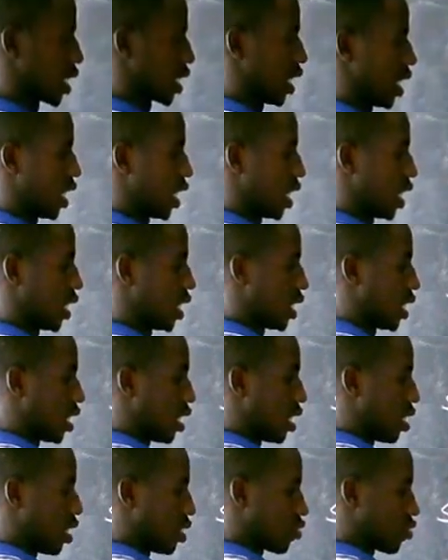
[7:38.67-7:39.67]
uh,
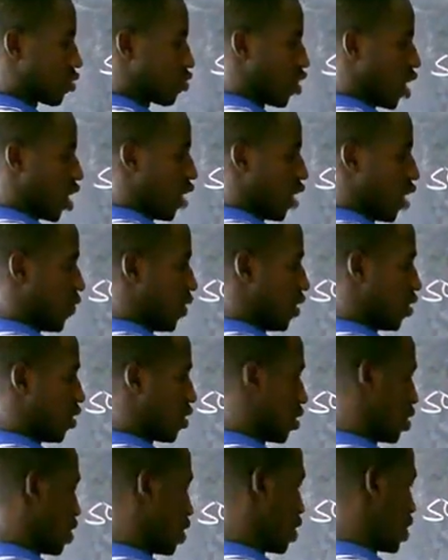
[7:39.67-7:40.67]
12
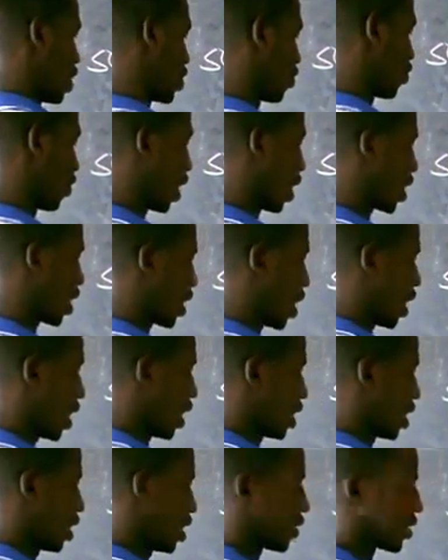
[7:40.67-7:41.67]
newtons is greater
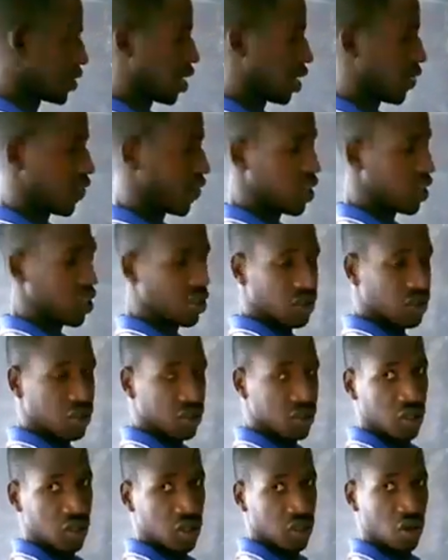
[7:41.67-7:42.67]
than 7
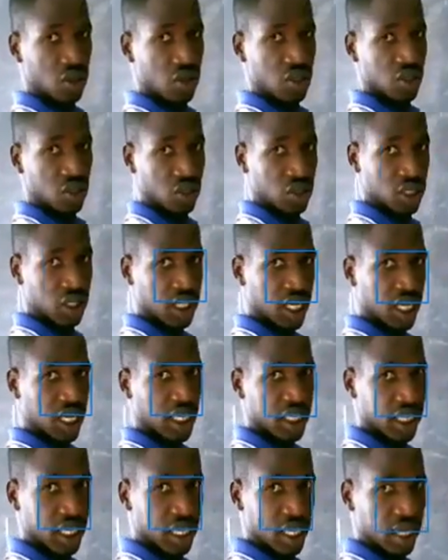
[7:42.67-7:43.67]
newtons
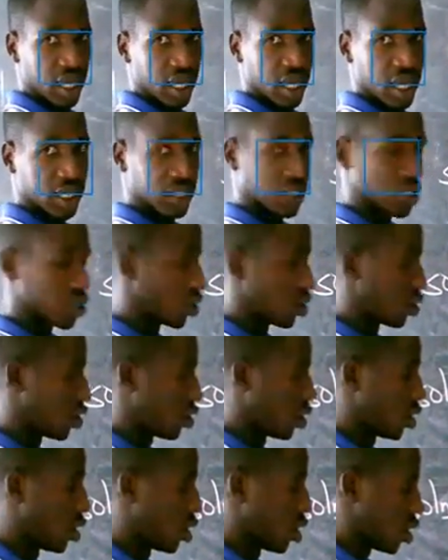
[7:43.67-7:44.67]
horizontally, and
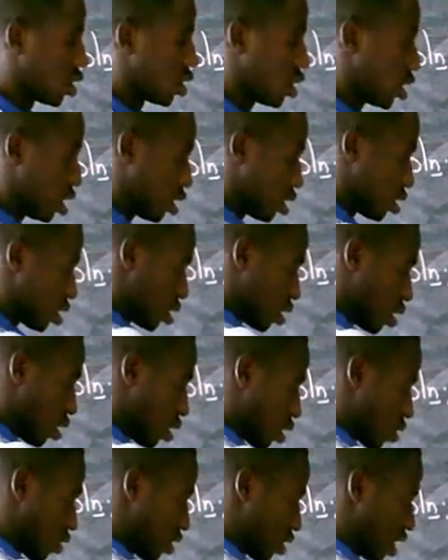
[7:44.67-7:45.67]
so
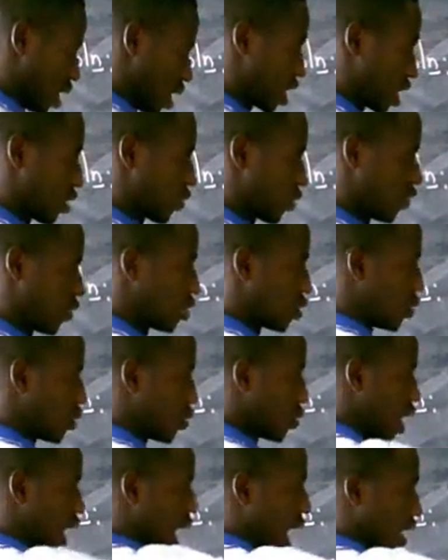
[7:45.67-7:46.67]
the resultant force
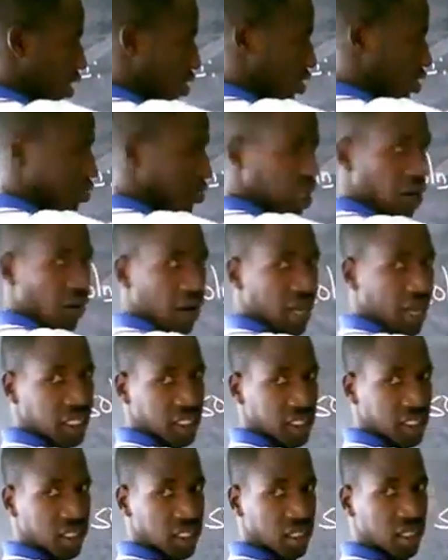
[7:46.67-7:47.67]
will act to the
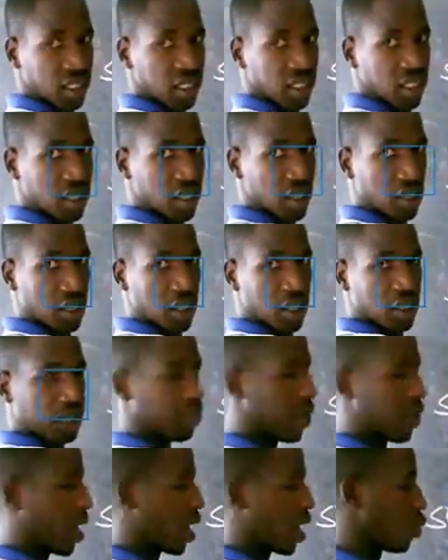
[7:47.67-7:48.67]
right.
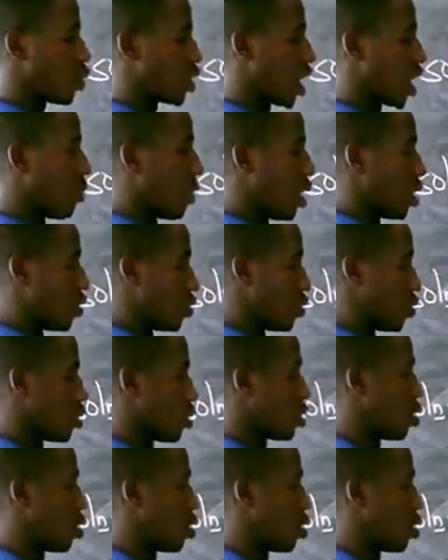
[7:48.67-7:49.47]
By which amount?